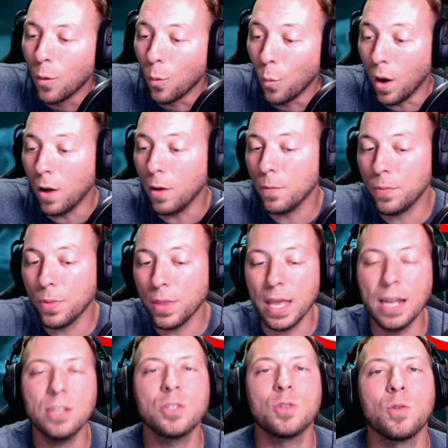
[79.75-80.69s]
Well,
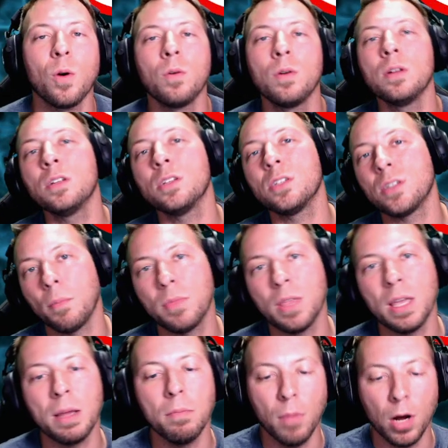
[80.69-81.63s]
it has grown into
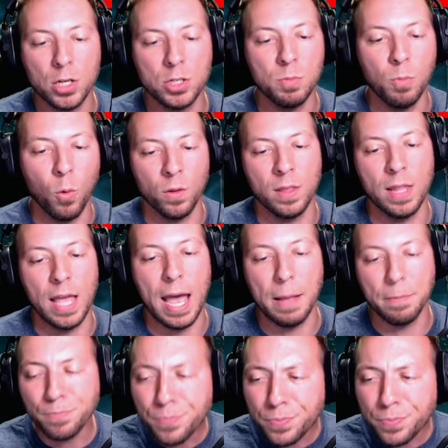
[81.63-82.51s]
something much more than that.